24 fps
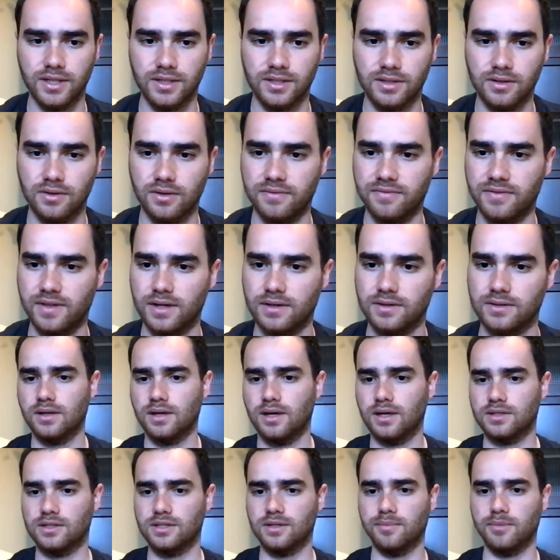So if there's
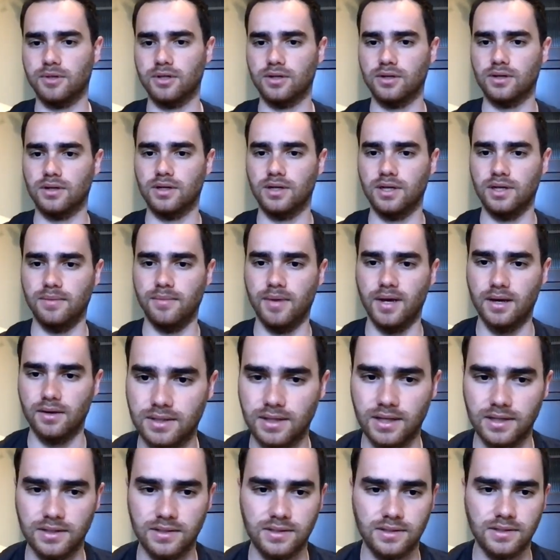a similar email
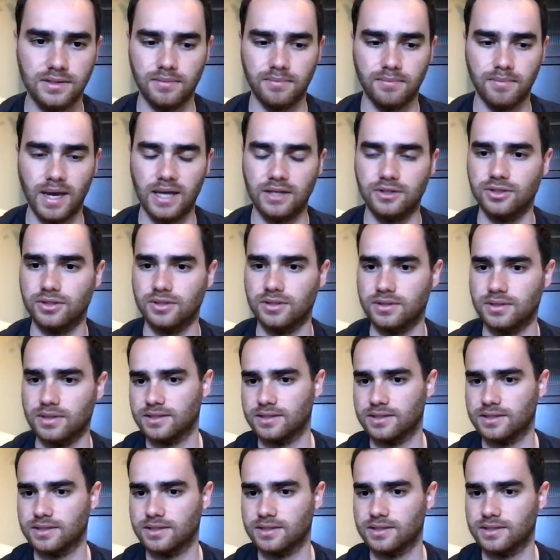that matches